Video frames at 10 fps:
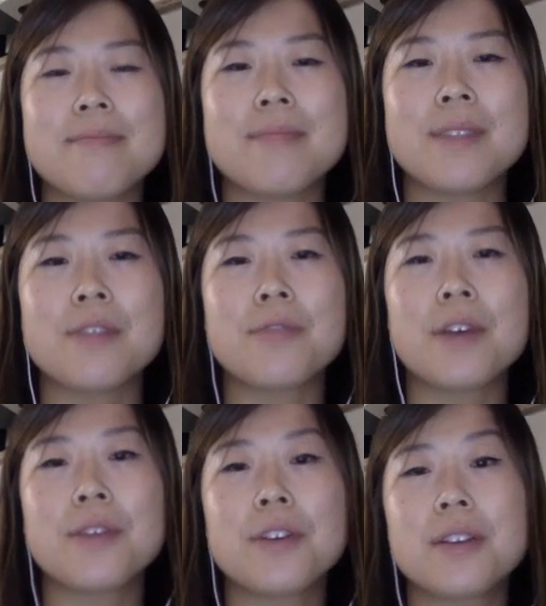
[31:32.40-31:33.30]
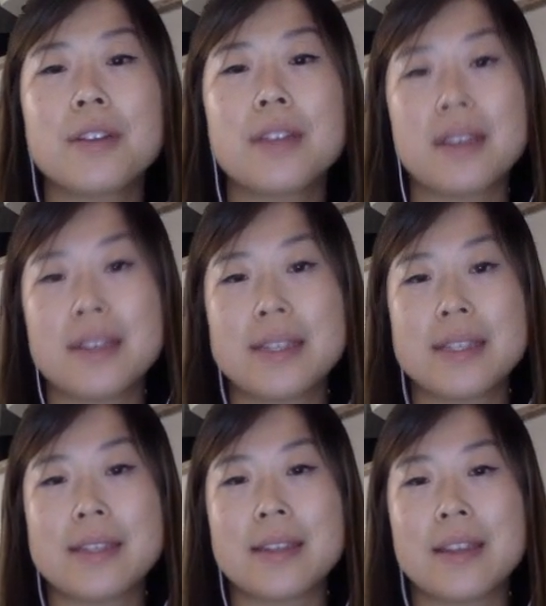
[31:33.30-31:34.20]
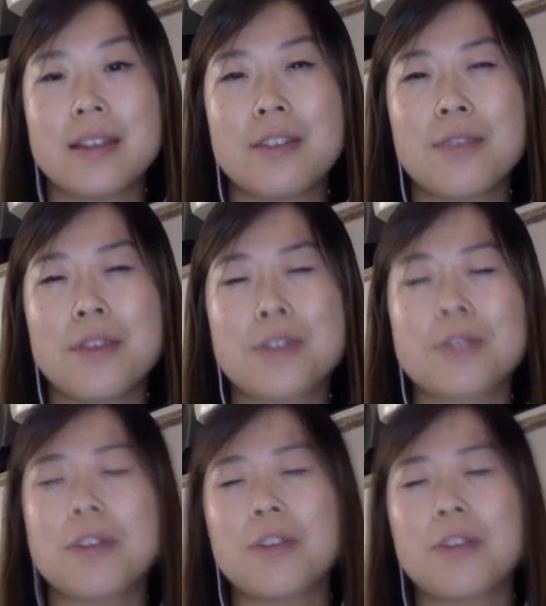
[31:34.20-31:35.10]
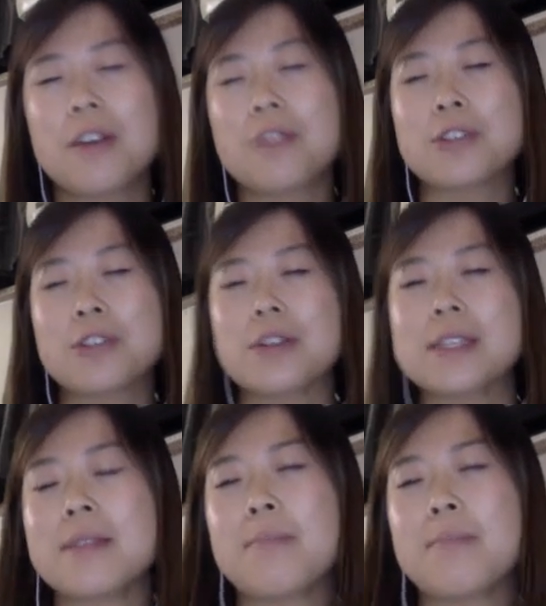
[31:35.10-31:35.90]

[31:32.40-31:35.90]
you've covered this, and you've also covered other stories in the